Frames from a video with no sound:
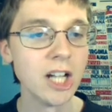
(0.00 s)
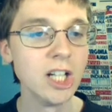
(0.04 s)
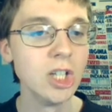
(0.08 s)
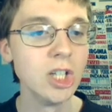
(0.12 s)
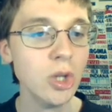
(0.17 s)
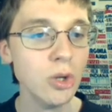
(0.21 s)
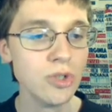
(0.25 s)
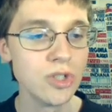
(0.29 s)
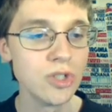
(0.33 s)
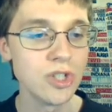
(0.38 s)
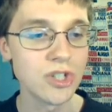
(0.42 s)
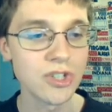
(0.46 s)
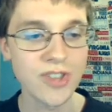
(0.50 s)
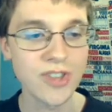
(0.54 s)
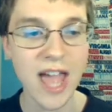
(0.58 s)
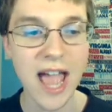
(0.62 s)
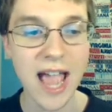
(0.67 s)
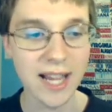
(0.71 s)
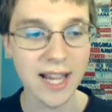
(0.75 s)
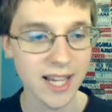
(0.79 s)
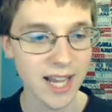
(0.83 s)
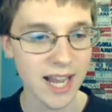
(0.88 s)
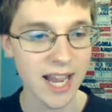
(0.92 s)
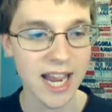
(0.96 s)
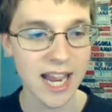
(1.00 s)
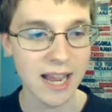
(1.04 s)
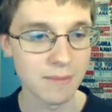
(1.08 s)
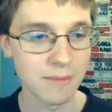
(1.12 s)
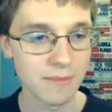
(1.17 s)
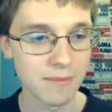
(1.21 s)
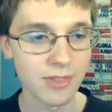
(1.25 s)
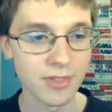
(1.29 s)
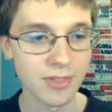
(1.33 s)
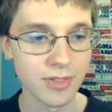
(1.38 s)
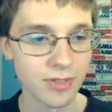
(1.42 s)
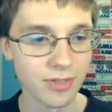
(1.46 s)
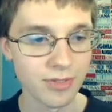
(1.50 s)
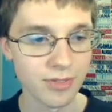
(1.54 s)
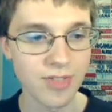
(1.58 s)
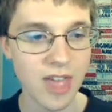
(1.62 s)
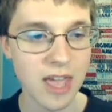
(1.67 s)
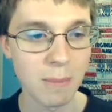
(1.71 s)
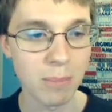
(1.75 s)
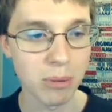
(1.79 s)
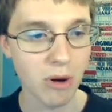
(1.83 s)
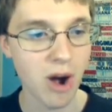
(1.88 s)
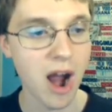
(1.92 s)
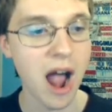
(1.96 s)
loses that game,
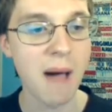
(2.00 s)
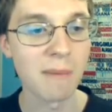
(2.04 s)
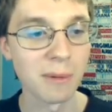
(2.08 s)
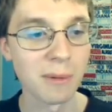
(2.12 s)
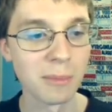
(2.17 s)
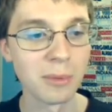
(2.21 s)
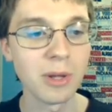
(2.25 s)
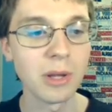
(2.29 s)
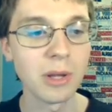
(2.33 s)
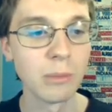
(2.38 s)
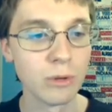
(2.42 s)
they probably